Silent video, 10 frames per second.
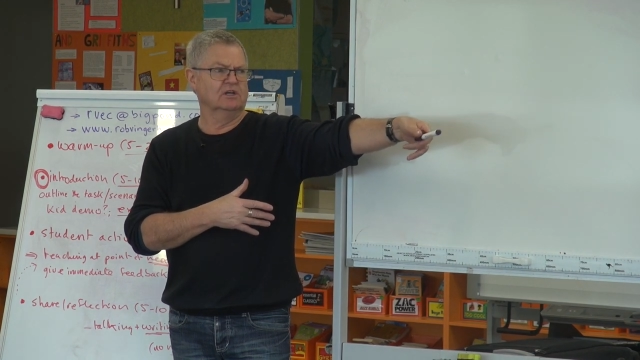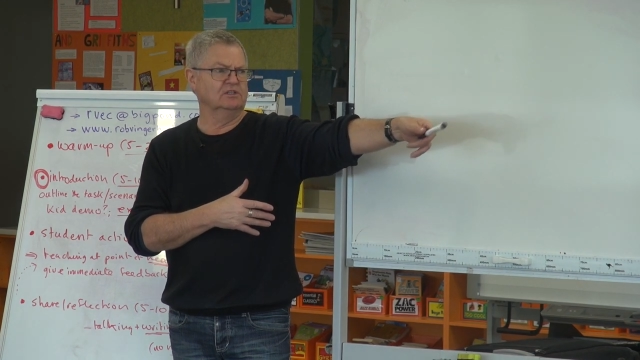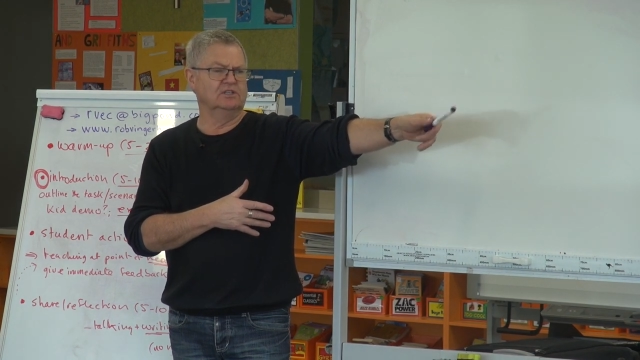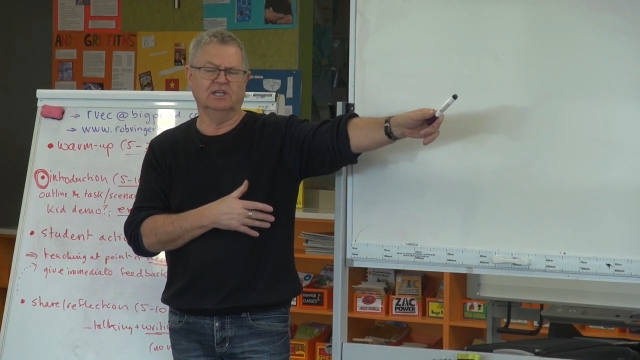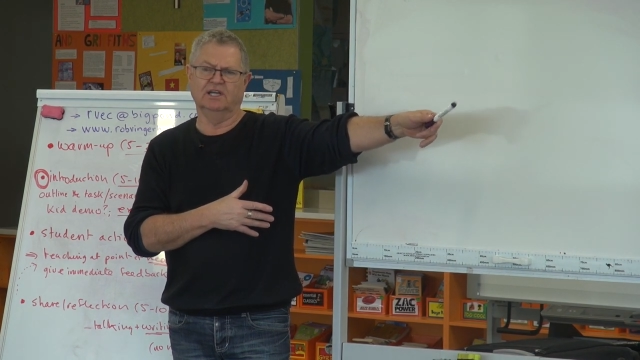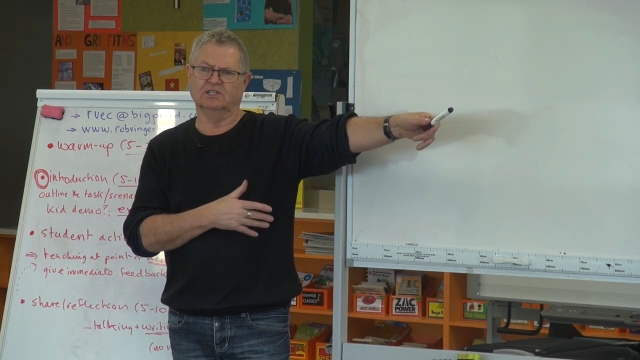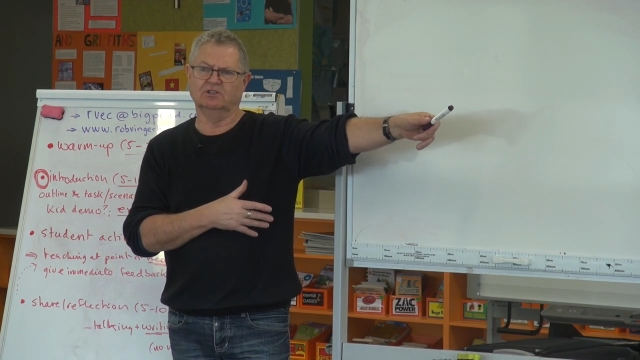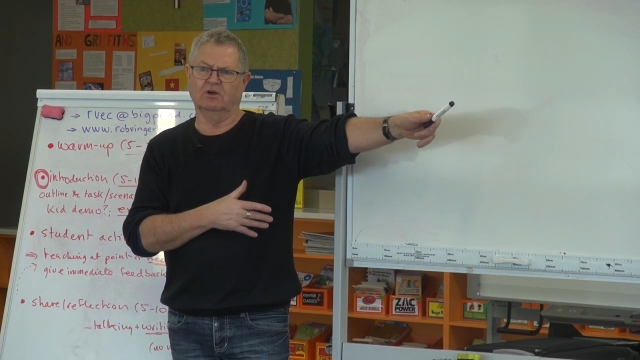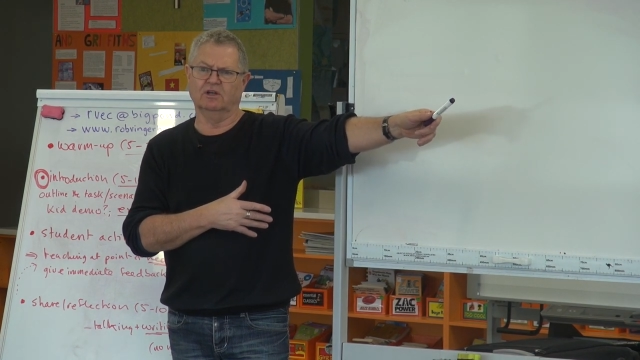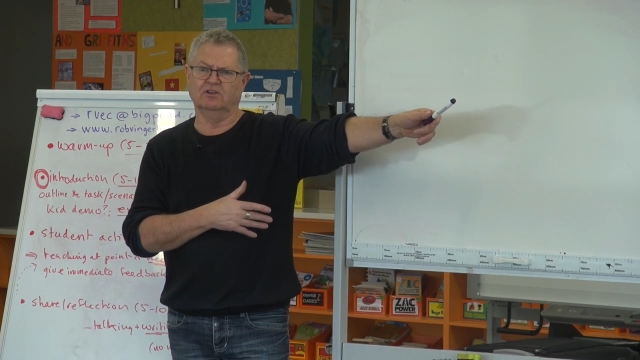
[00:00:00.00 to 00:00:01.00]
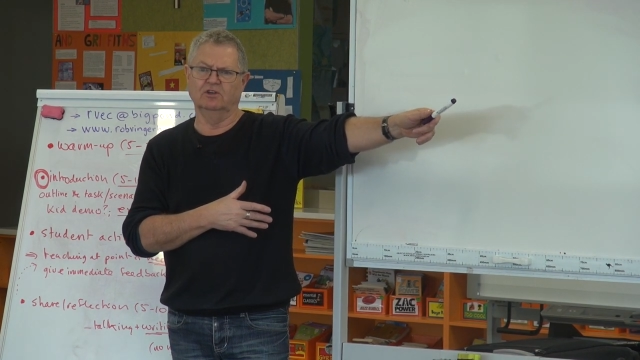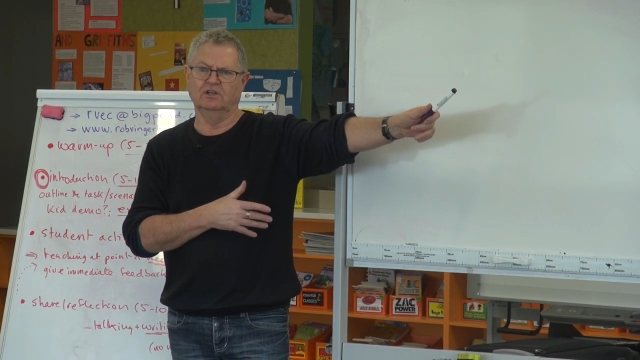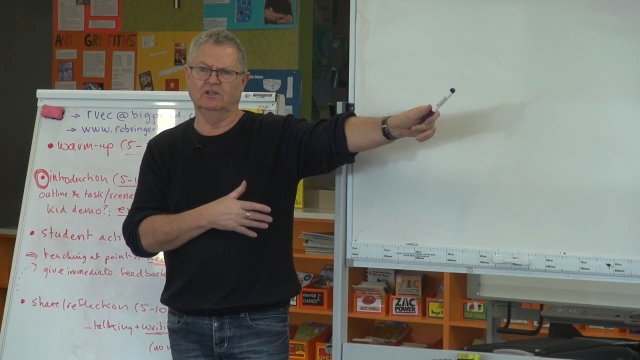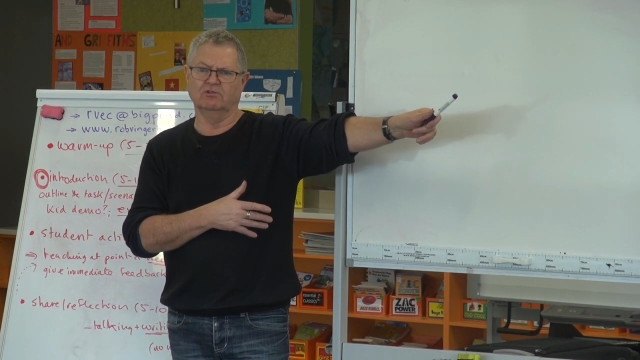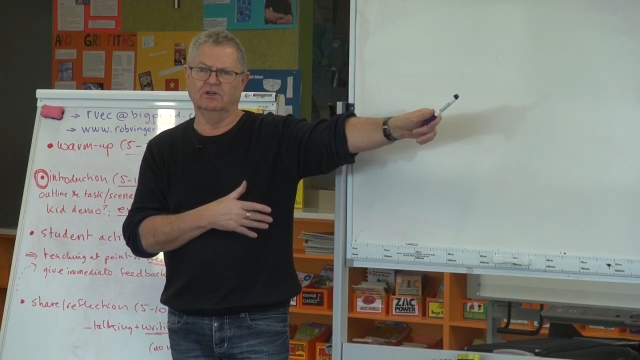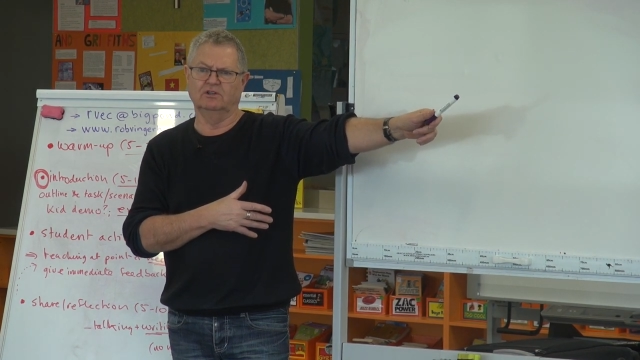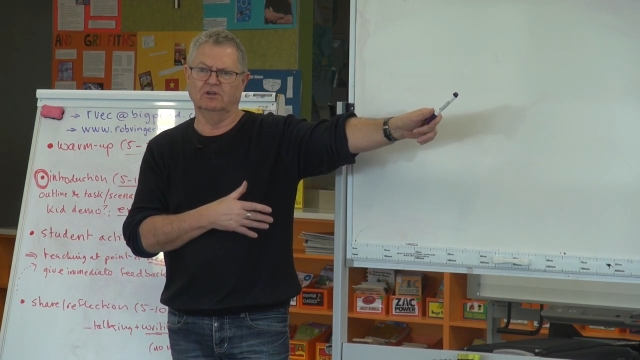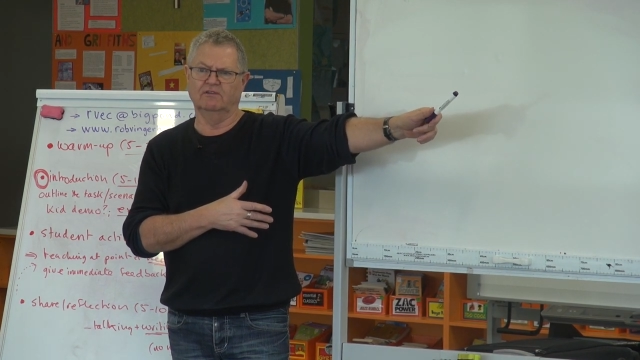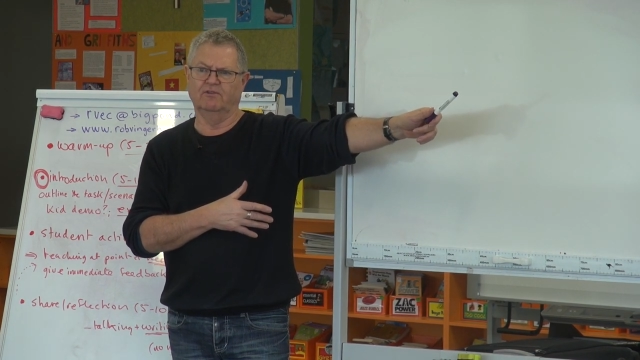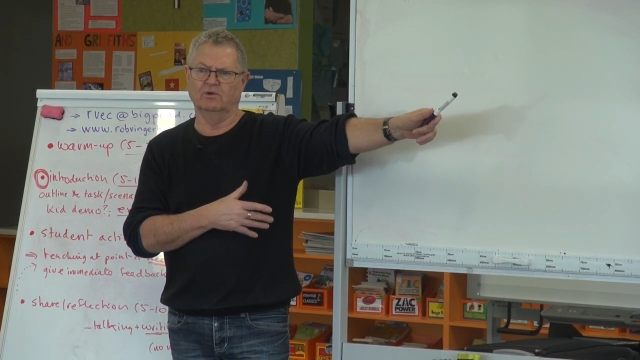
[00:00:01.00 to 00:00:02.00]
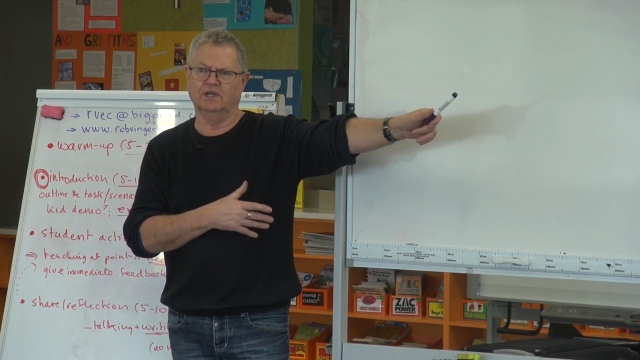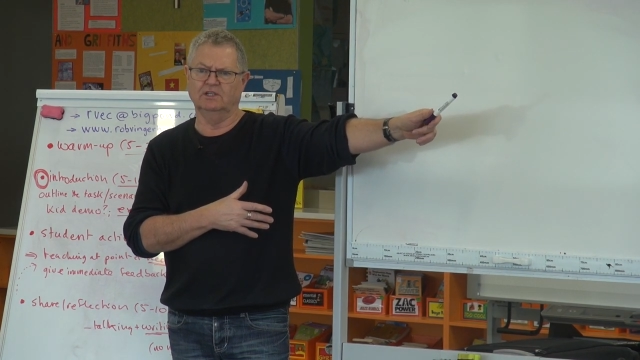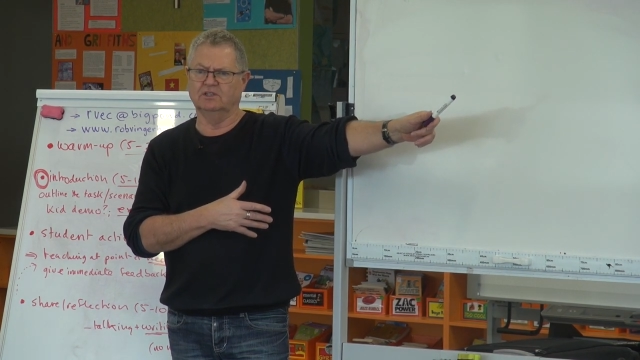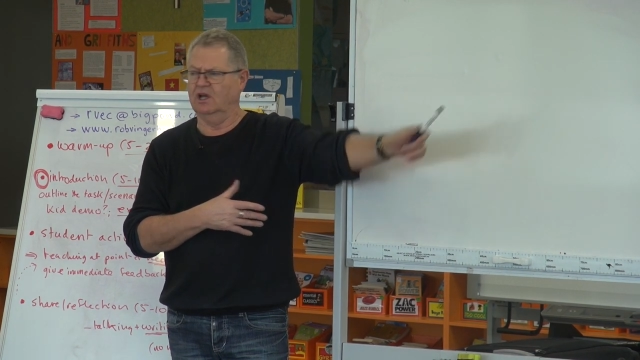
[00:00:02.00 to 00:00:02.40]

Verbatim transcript: because he gets like 33, 34 kids